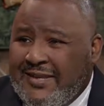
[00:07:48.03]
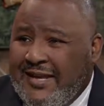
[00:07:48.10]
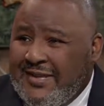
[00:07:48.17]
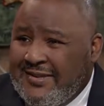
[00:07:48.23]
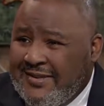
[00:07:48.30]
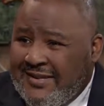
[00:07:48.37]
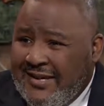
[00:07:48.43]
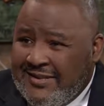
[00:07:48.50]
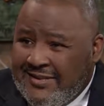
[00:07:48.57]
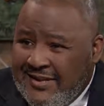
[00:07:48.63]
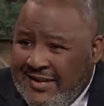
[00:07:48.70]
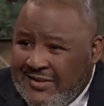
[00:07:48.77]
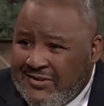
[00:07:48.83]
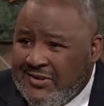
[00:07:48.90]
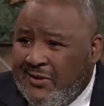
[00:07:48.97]
that
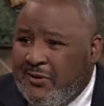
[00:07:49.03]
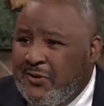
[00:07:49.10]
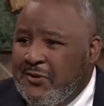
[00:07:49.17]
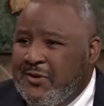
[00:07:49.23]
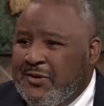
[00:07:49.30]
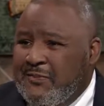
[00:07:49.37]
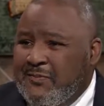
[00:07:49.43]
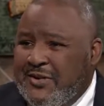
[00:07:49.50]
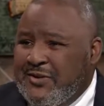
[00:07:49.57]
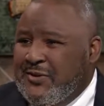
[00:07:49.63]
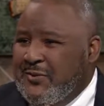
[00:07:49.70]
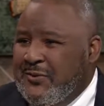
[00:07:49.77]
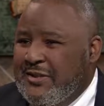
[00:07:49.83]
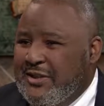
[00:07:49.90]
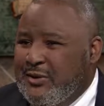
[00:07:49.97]
takes all the
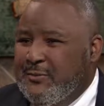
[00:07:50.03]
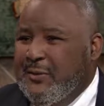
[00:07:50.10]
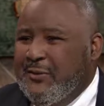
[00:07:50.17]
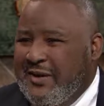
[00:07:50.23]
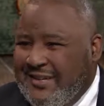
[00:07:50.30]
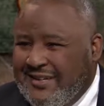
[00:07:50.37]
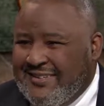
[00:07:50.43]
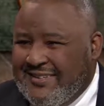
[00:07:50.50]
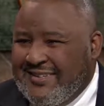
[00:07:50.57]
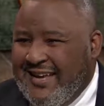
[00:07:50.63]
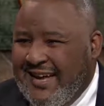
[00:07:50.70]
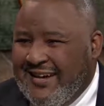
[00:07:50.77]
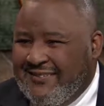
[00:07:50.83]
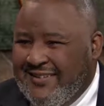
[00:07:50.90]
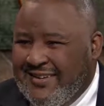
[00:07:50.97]
mystery and spookiness
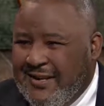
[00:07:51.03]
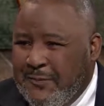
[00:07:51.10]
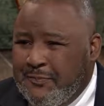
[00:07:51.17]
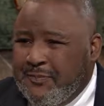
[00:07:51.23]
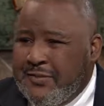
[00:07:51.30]
out of it.